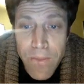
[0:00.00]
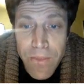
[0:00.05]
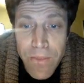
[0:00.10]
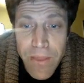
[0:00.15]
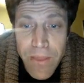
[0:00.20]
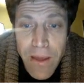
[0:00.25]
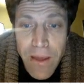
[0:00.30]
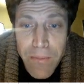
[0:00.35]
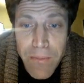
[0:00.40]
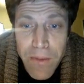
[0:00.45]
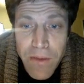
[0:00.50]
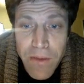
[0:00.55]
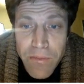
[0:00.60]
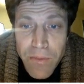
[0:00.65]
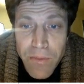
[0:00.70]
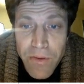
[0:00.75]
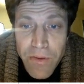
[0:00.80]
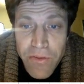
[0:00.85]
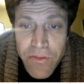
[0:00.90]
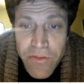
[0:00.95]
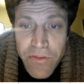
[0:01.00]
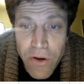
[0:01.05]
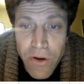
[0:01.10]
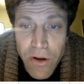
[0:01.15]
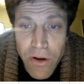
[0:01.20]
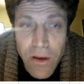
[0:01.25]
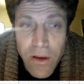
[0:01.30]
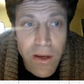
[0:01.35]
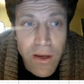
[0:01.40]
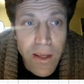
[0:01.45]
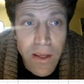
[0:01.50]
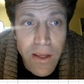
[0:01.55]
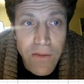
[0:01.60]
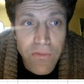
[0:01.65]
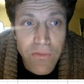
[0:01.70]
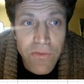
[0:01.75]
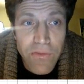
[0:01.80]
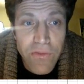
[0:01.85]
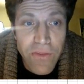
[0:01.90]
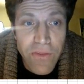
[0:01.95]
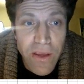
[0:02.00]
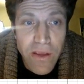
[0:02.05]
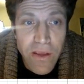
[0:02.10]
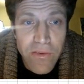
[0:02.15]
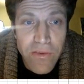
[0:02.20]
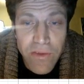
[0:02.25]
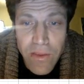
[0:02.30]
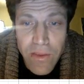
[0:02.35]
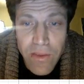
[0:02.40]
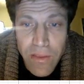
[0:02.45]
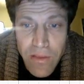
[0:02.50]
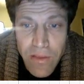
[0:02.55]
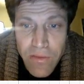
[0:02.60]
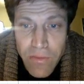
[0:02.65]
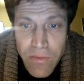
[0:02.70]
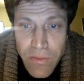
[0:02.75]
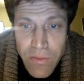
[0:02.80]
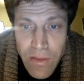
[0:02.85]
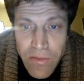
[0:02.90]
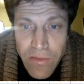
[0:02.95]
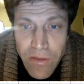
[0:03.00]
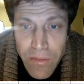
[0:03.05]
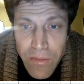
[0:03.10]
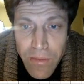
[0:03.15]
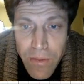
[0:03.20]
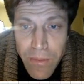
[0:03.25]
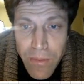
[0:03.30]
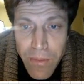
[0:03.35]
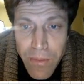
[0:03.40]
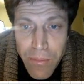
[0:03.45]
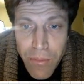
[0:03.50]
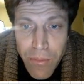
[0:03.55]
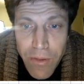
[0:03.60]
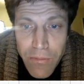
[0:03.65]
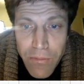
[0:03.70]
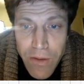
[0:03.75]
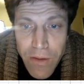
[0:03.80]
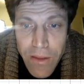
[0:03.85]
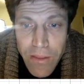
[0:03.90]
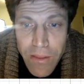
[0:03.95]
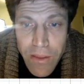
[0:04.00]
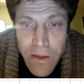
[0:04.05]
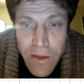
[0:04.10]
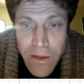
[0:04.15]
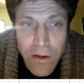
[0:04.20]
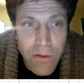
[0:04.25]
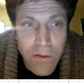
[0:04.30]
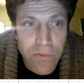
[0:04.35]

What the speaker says: That means I'm going to start at -6, and that's going to be my point right there.